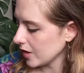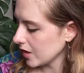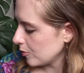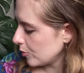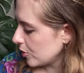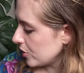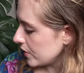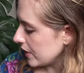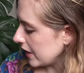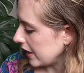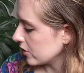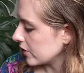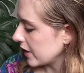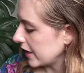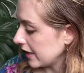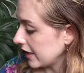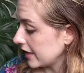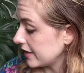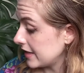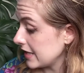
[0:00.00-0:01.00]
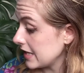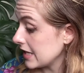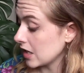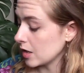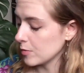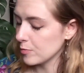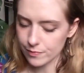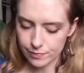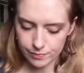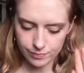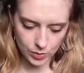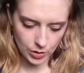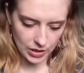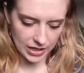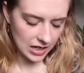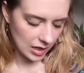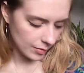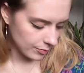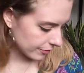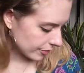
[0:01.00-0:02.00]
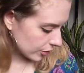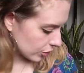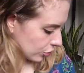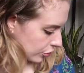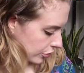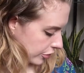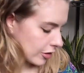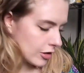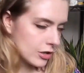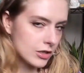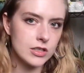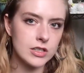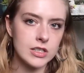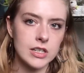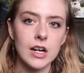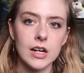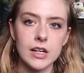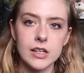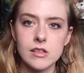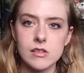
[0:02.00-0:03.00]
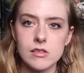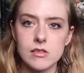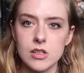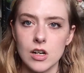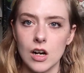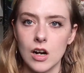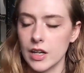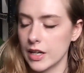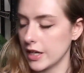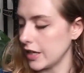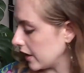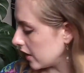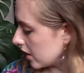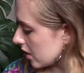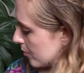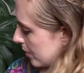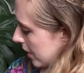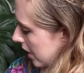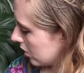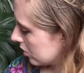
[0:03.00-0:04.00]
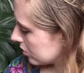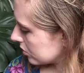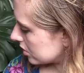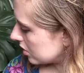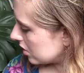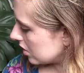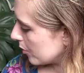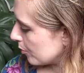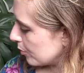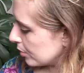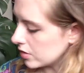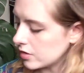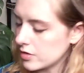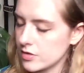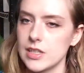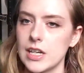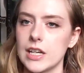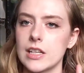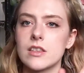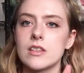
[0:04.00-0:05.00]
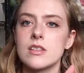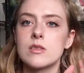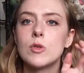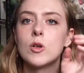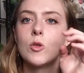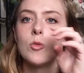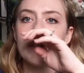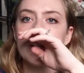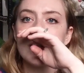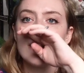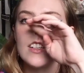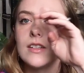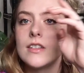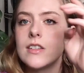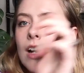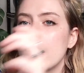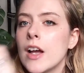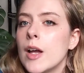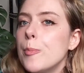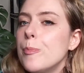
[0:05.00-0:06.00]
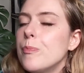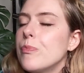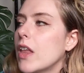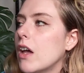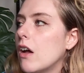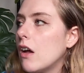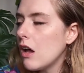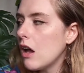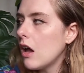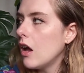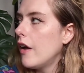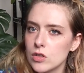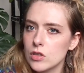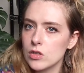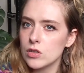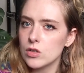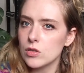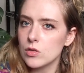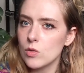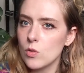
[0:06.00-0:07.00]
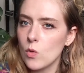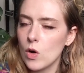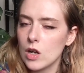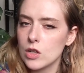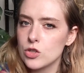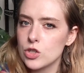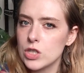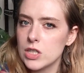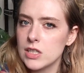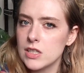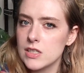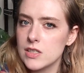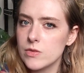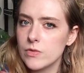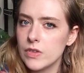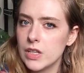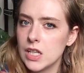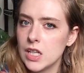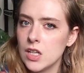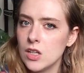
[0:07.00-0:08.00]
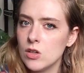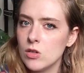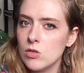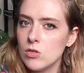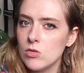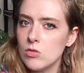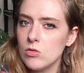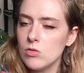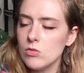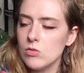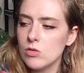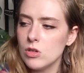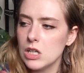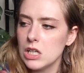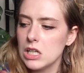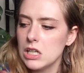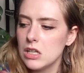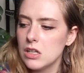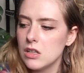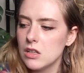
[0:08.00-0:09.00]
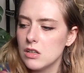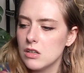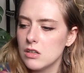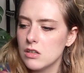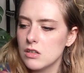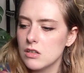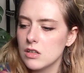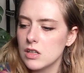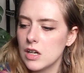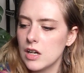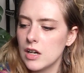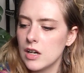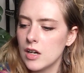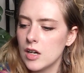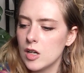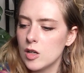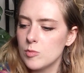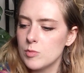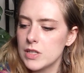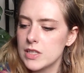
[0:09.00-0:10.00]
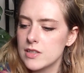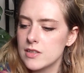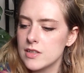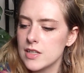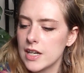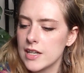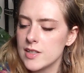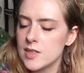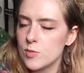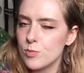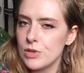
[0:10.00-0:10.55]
But yeah, okay, I think I'm for sure done talking about books at this moment in time. For watching this video, it's nice